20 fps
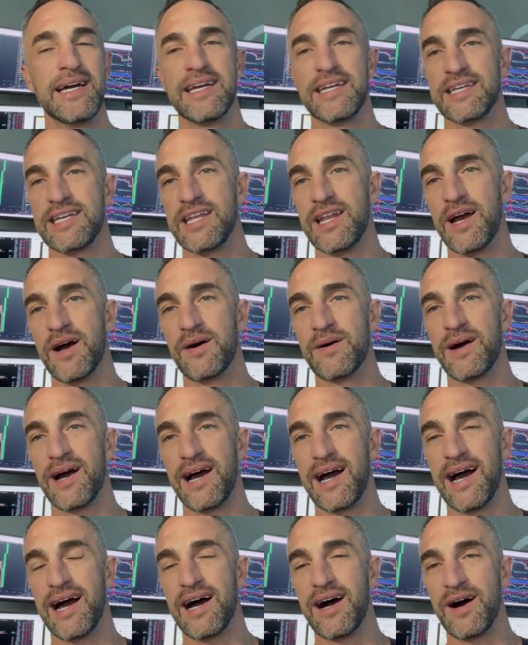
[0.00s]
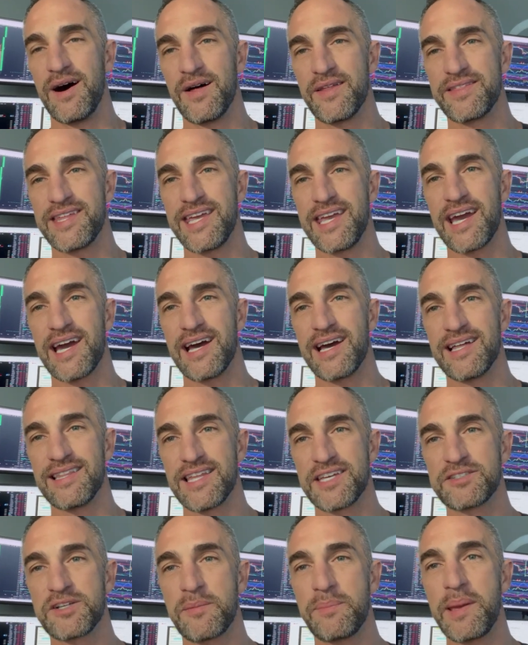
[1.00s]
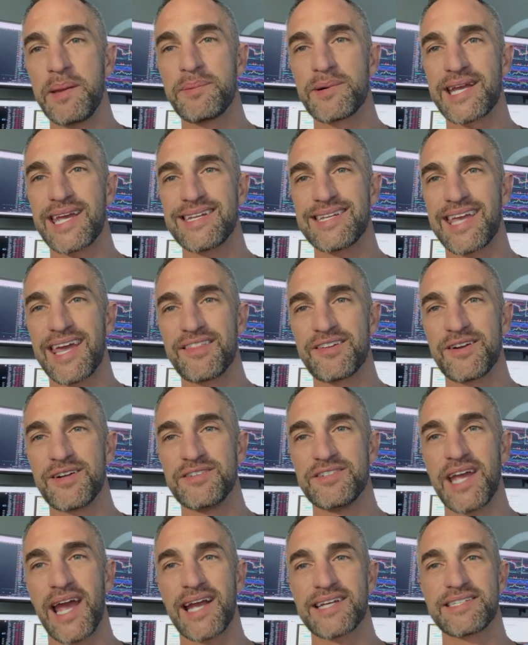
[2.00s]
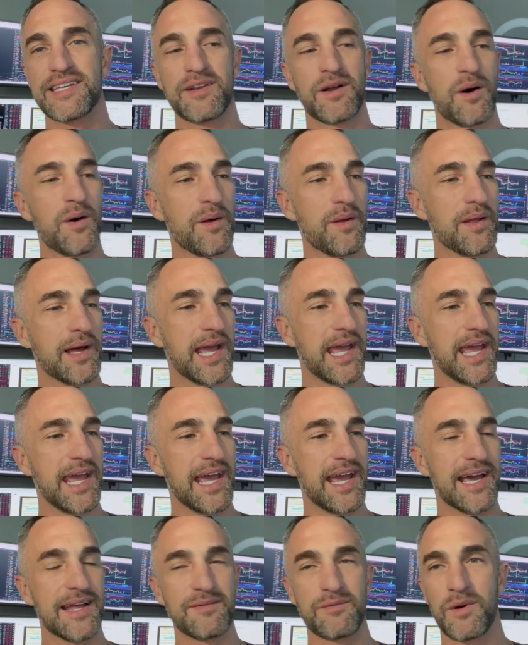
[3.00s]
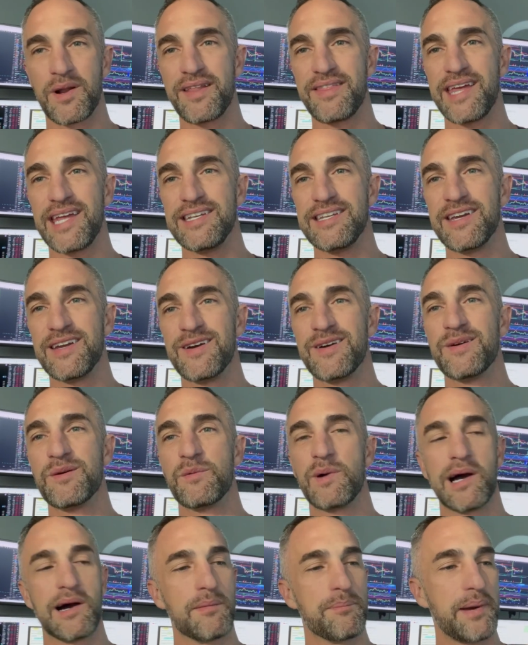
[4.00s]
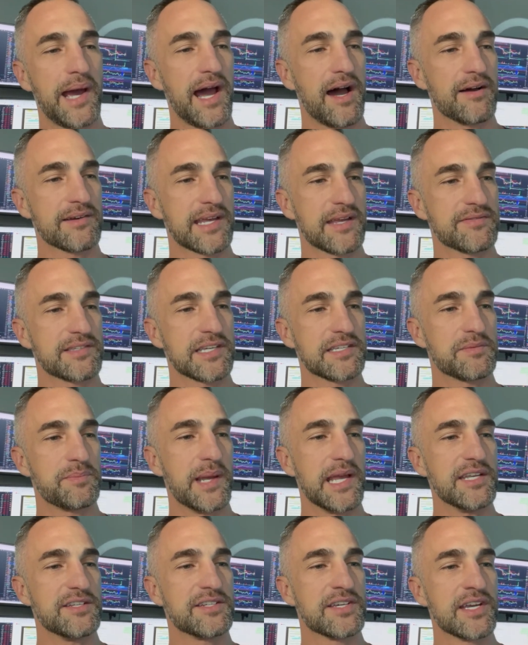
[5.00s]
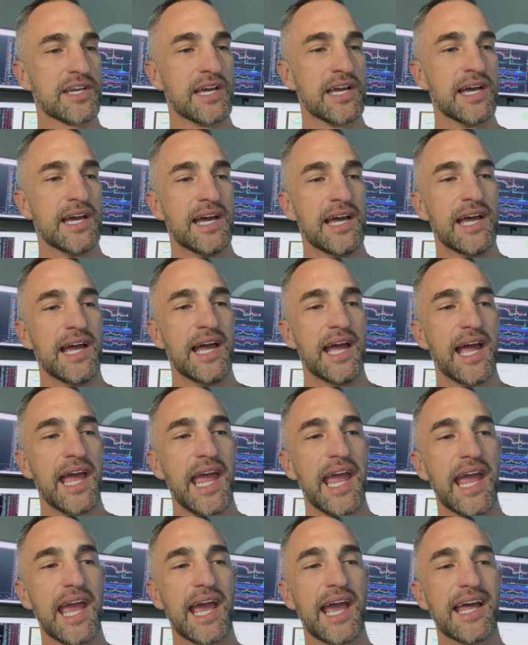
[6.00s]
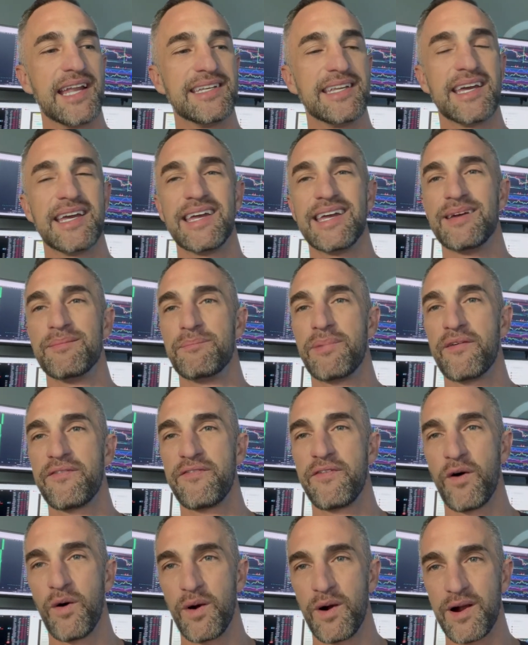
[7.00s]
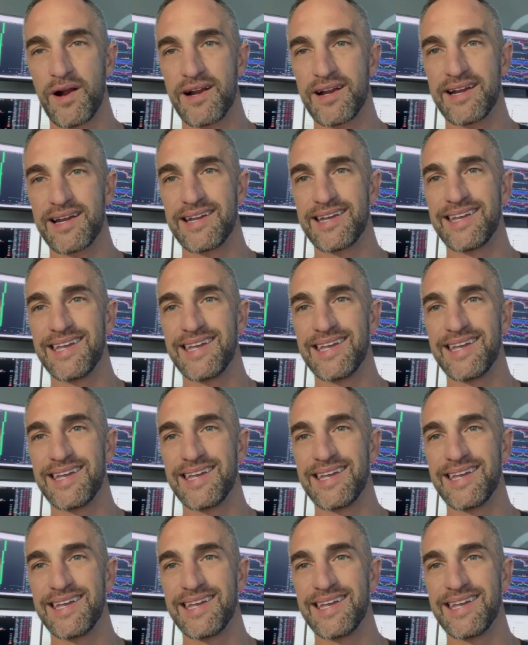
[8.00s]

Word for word: You know, uh, all the uh, lizard people get together in Jackson Hole, and what do they do? Well, Powell gives a speech. And before